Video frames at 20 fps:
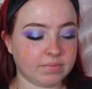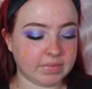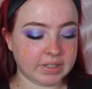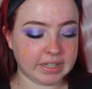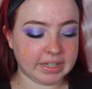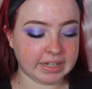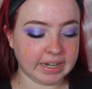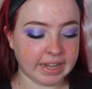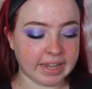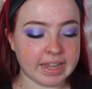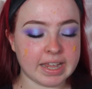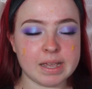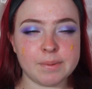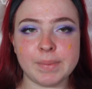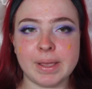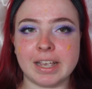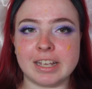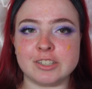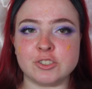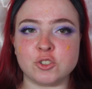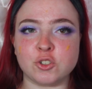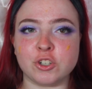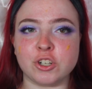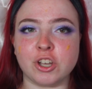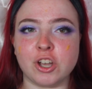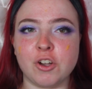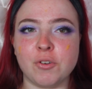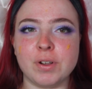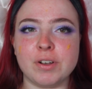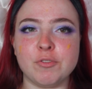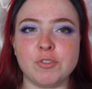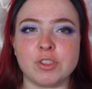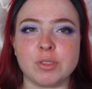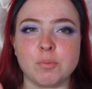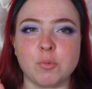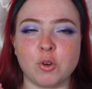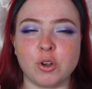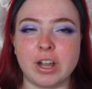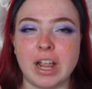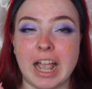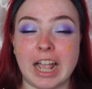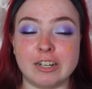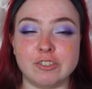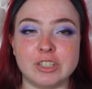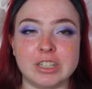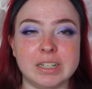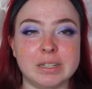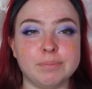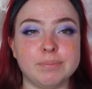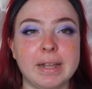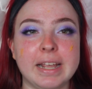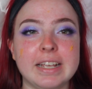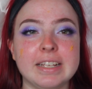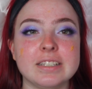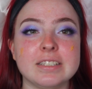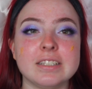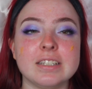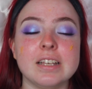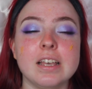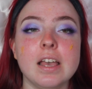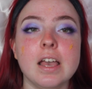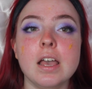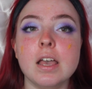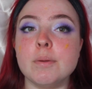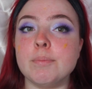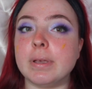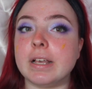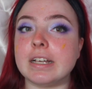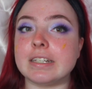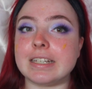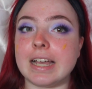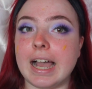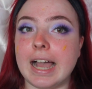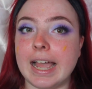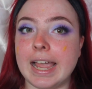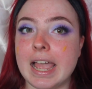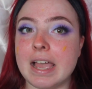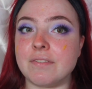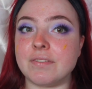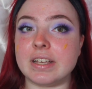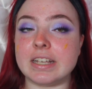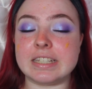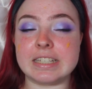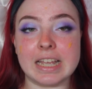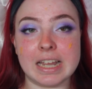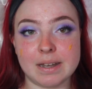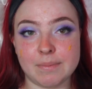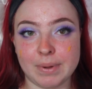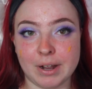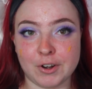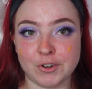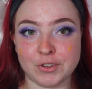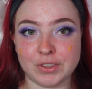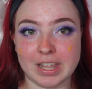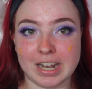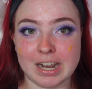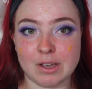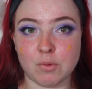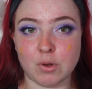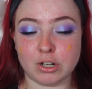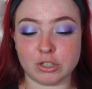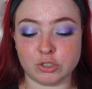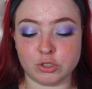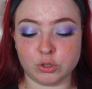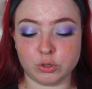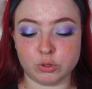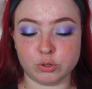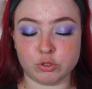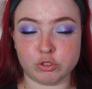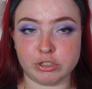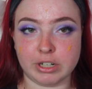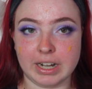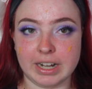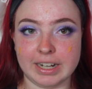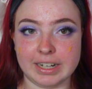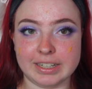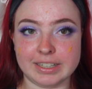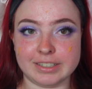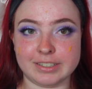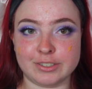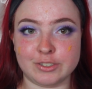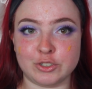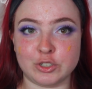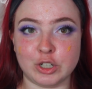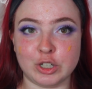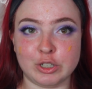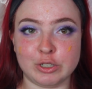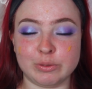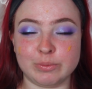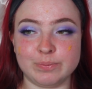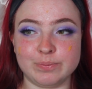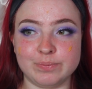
And I am making sure to go in with more hydrating base because I have a setting powder that I want to try. So.